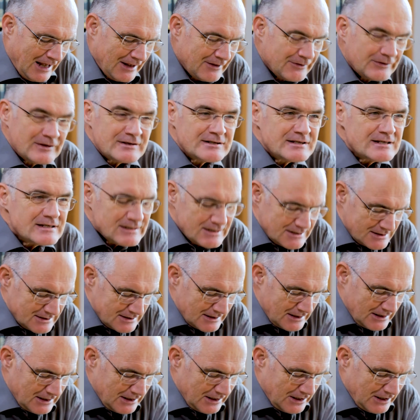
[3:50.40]
This is,
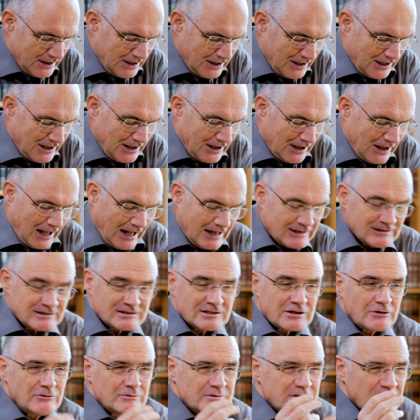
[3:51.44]

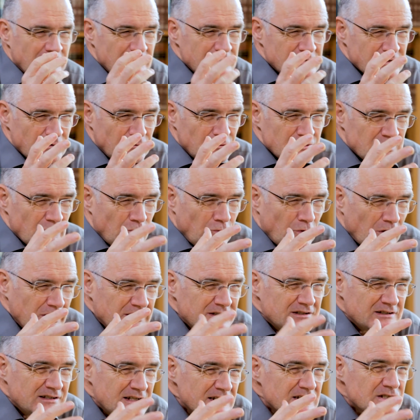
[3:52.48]
so
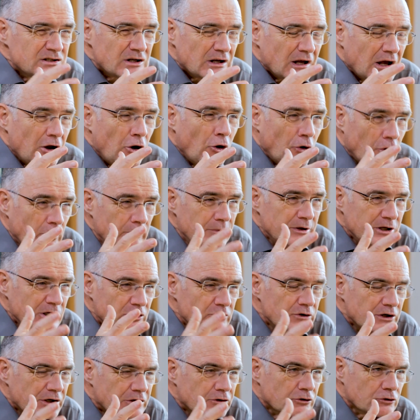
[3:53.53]
what this
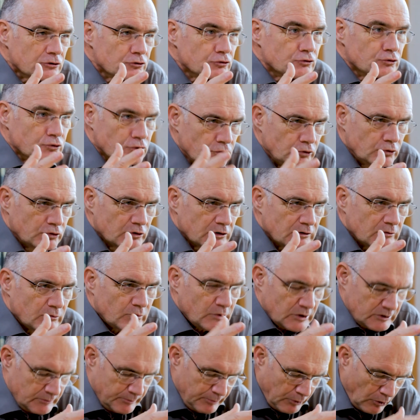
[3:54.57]
hermeneutical rule,
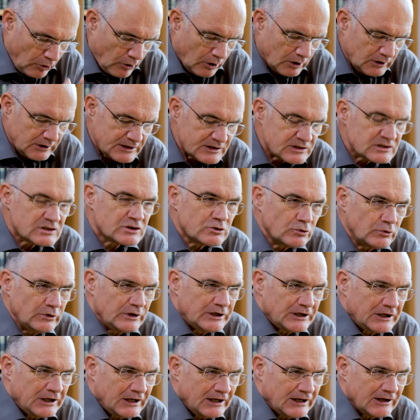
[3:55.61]
what Paul is doing
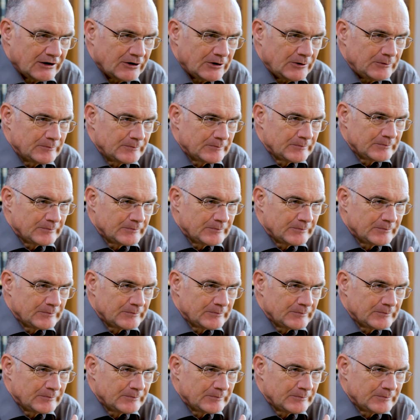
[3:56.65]
here,